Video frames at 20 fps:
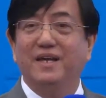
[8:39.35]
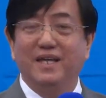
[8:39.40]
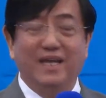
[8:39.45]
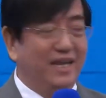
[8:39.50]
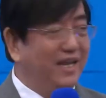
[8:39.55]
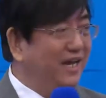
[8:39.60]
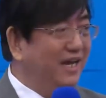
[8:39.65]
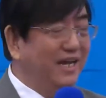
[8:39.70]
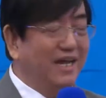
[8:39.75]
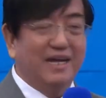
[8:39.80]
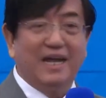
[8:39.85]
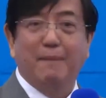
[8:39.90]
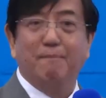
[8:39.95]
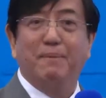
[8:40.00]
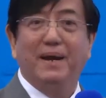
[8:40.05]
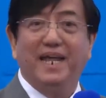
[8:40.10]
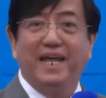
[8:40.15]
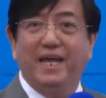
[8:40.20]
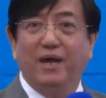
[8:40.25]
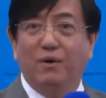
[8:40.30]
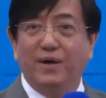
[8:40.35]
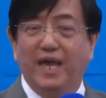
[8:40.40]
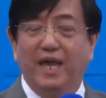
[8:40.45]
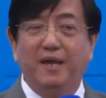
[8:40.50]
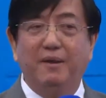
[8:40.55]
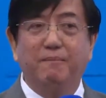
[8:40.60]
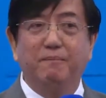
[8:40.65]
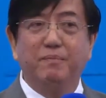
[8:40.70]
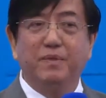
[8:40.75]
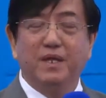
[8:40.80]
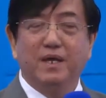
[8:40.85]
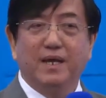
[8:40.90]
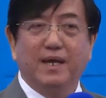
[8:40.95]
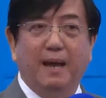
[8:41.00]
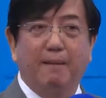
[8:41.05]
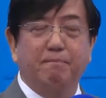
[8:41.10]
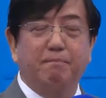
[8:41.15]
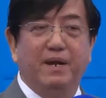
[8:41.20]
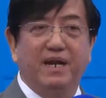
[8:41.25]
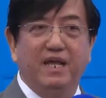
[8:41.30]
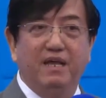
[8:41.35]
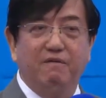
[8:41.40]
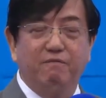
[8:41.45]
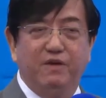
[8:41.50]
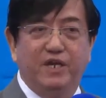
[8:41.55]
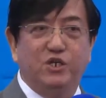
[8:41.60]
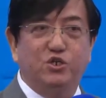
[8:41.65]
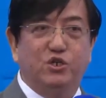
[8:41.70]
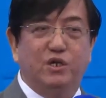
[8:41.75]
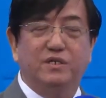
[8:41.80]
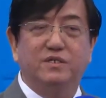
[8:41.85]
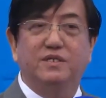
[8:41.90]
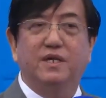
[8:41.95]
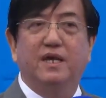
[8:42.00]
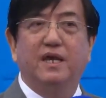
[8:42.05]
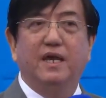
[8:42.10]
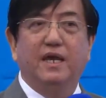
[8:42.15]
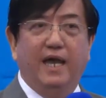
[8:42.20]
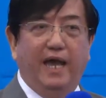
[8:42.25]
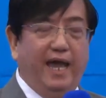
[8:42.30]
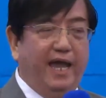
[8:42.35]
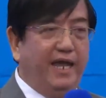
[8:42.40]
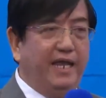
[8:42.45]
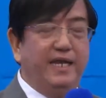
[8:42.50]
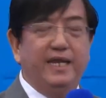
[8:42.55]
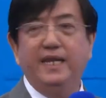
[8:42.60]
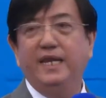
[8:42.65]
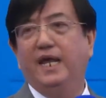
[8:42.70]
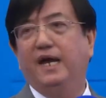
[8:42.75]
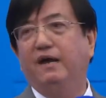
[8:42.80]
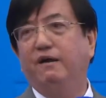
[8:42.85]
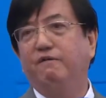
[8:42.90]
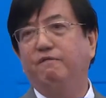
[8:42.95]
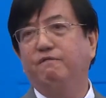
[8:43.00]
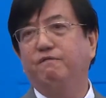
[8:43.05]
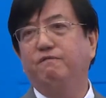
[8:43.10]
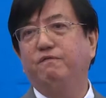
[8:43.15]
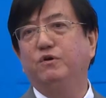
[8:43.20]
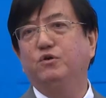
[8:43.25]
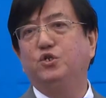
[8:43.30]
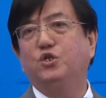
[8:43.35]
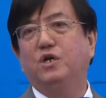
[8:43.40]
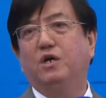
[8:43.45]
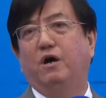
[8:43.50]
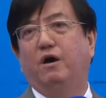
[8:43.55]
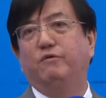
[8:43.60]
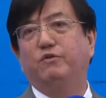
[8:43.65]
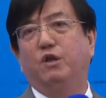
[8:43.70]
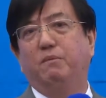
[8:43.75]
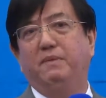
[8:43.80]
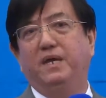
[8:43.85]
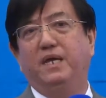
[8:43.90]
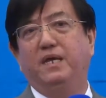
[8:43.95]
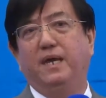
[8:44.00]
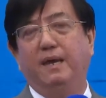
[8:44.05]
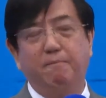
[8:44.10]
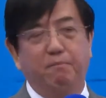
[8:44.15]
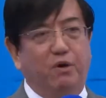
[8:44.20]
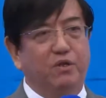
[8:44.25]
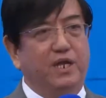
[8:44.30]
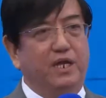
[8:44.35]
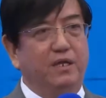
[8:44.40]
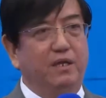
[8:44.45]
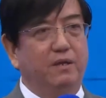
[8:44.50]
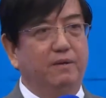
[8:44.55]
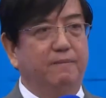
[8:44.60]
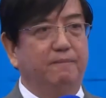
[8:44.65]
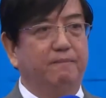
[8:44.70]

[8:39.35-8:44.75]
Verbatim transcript: the company, okay? Company visions and the future autonomy. Important?